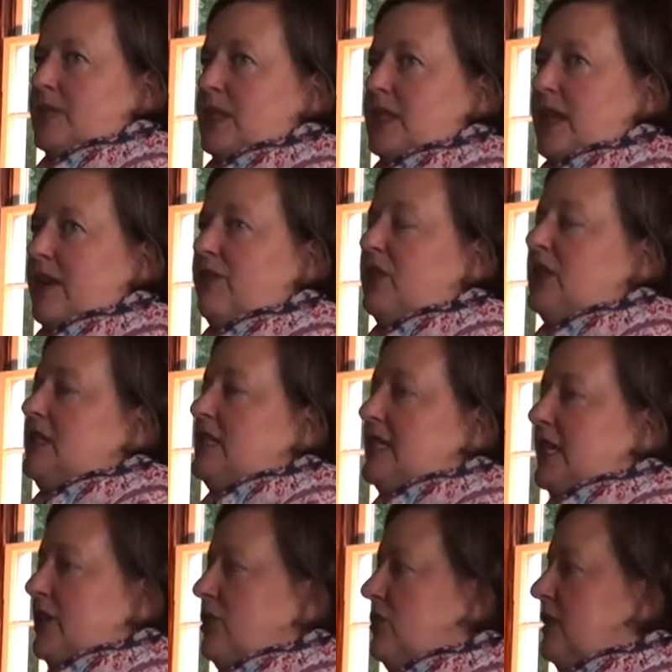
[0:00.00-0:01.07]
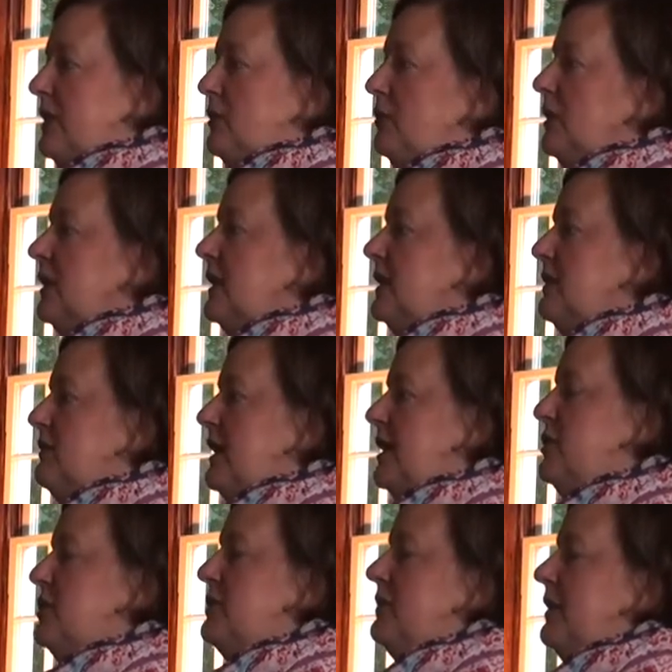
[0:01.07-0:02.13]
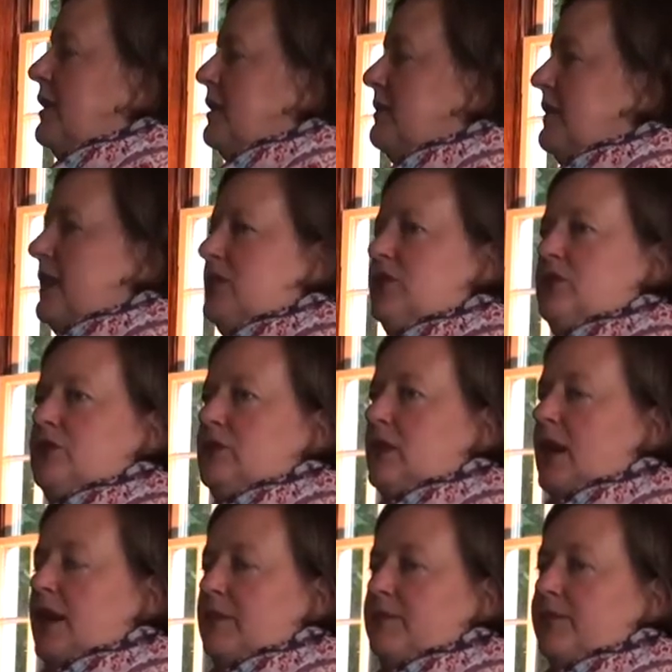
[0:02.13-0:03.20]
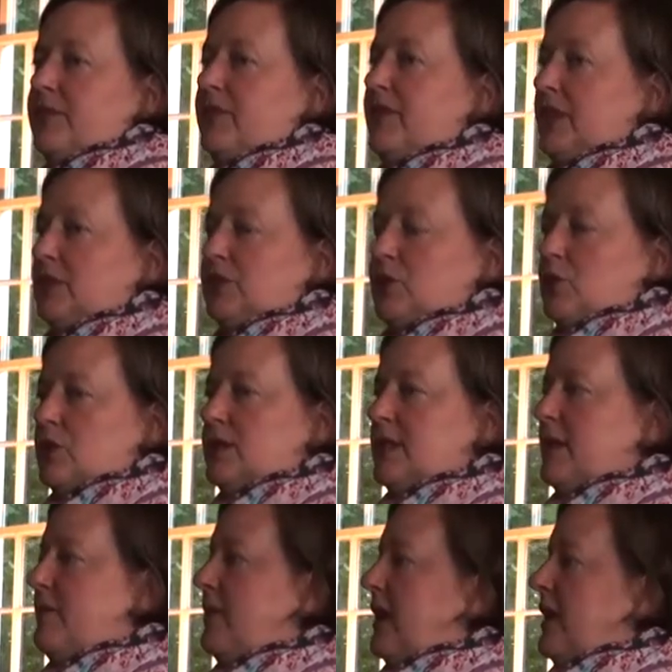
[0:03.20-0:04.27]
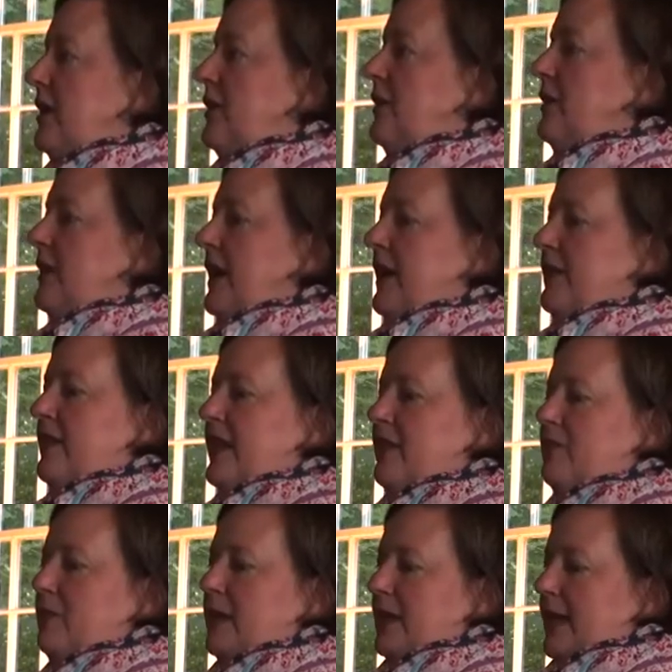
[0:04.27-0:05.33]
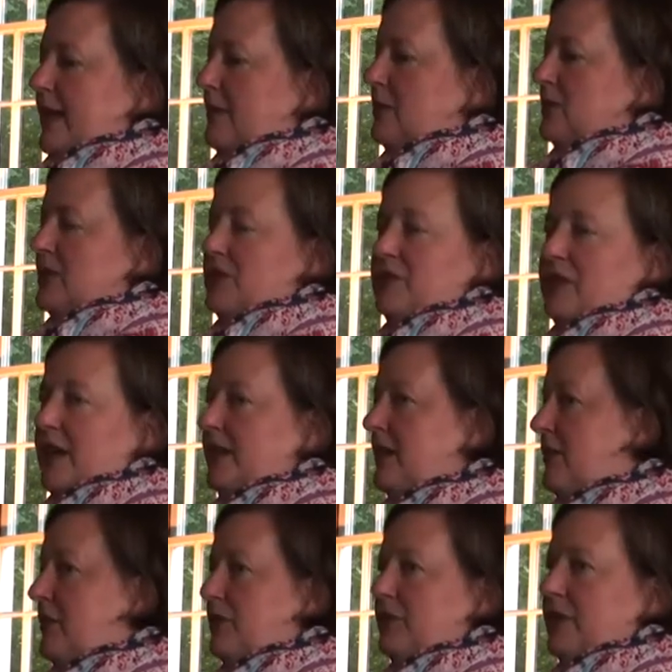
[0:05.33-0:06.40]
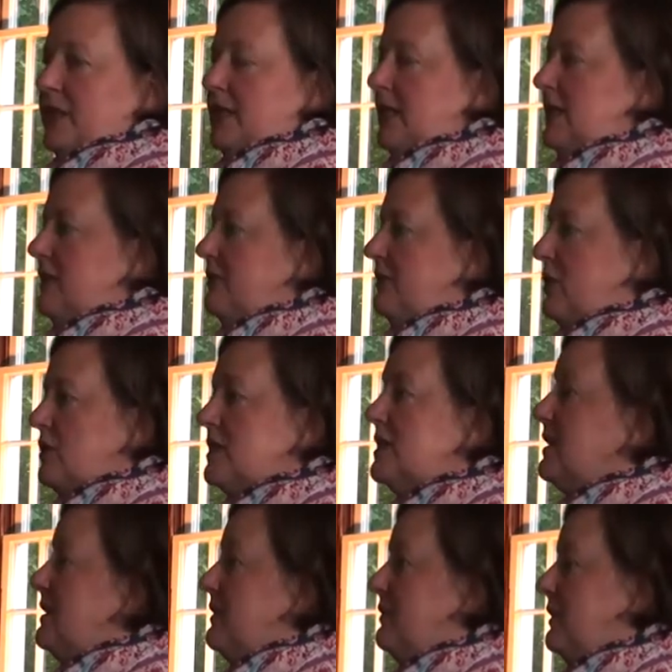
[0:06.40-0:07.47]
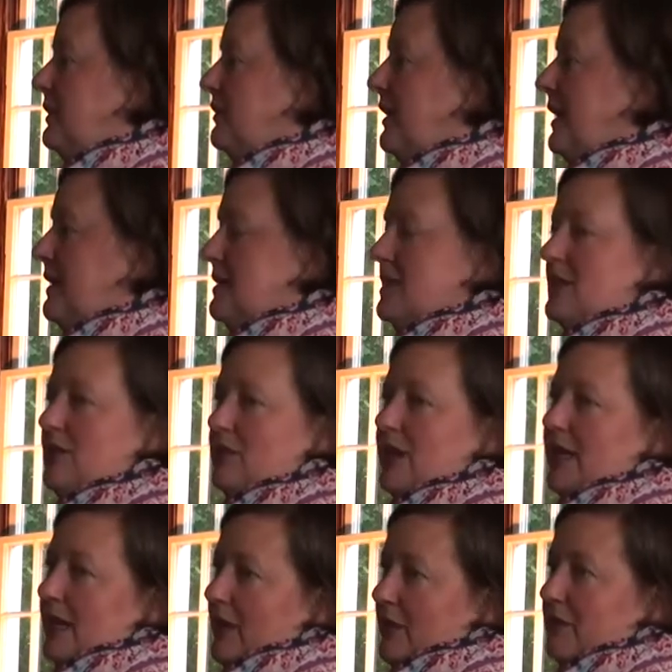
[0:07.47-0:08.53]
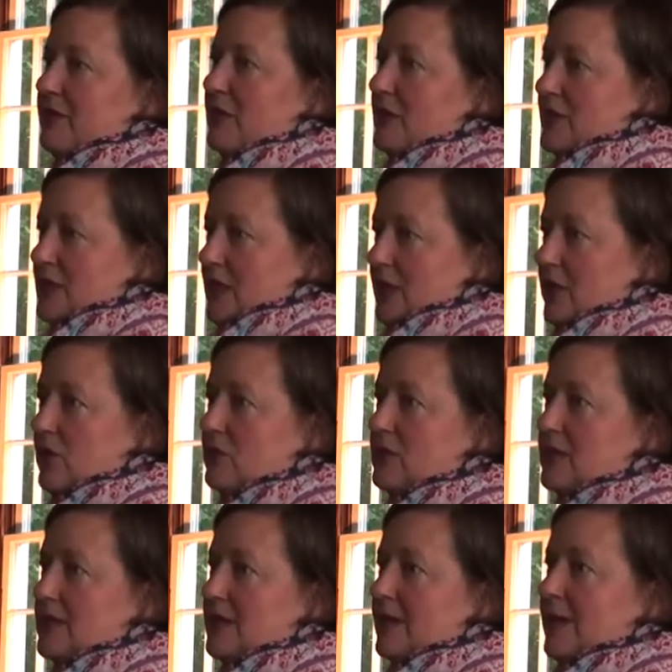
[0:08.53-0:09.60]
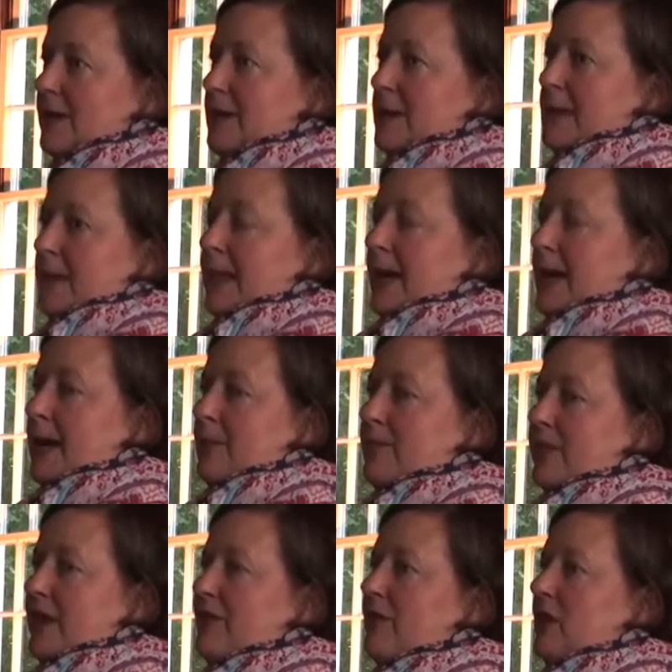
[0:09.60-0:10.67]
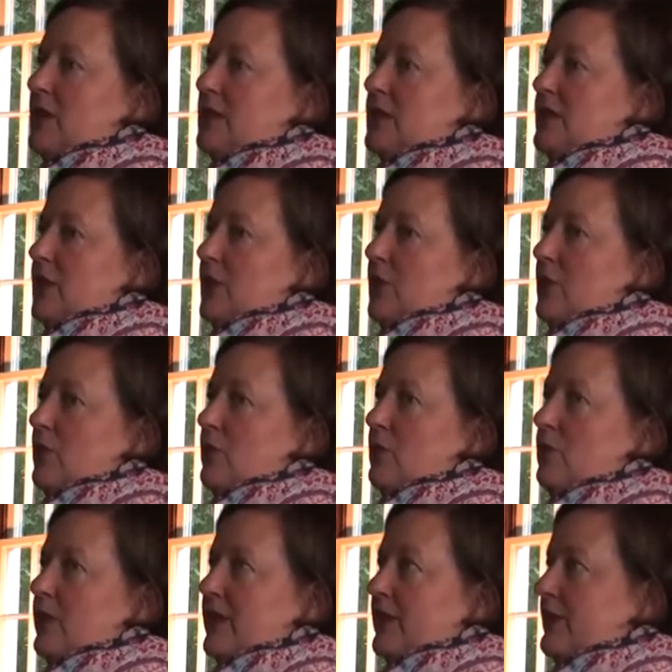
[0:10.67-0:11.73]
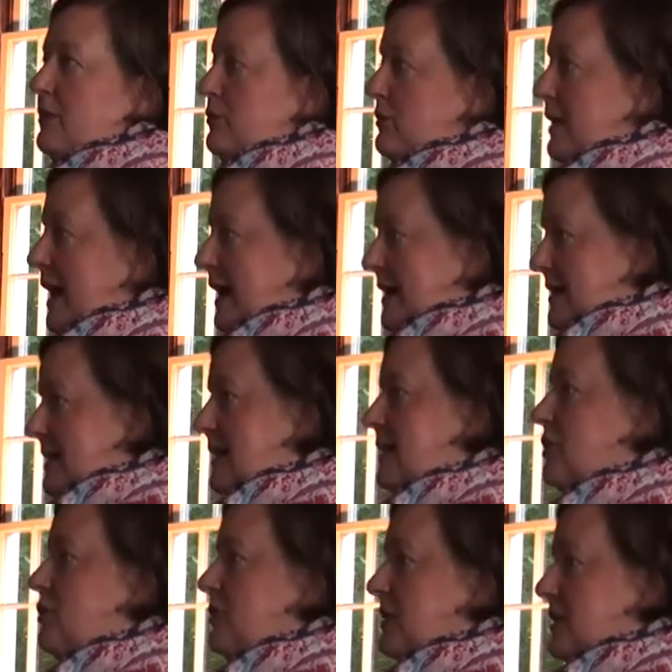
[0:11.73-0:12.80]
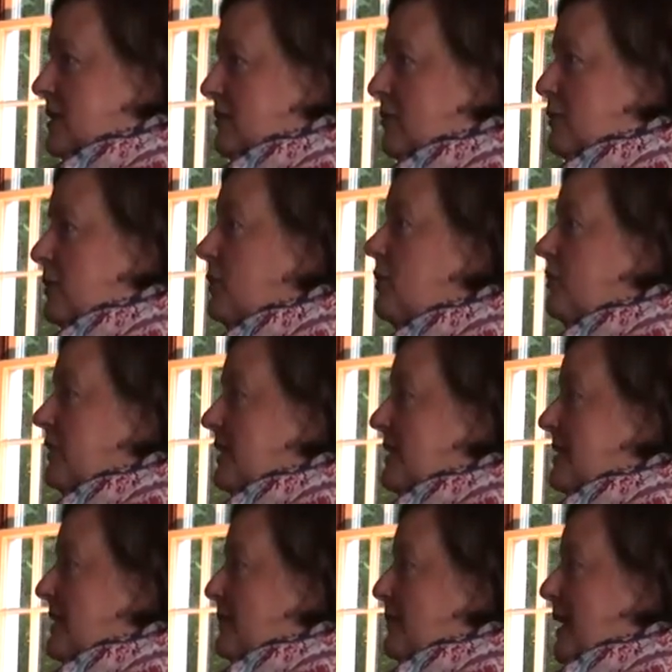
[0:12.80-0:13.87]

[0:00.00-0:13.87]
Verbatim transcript: They've continued their work at the Rogers Farm. They do um, field tours up there, and they've been able to find other funding to focus on different grains. So right now they're focused on oats. Um, they've also, with the rise in interest of breweries in